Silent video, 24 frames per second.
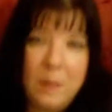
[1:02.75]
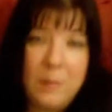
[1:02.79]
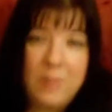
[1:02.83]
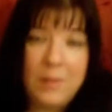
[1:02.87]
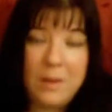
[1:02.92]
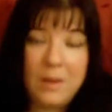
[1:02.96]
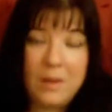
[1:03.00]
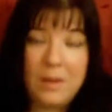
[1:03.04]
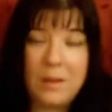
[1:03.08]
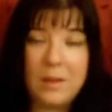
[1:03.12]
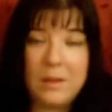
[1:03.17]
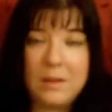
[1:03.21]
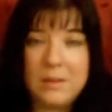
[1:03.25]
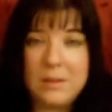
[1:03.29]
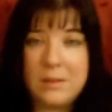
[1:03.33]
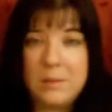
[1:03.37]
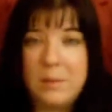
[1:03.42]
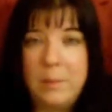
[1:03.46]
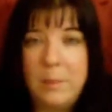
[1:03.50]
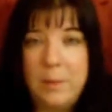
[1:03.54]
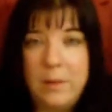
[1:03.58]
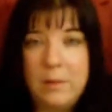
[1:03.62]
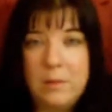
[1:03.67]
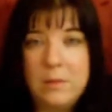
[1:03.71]
I mean, I lost 6
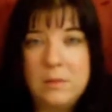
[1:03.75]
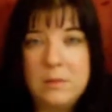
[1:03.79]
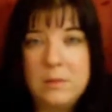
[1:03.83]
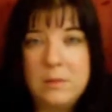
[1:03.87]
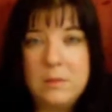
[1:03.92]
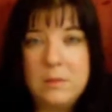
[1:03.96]
pounds.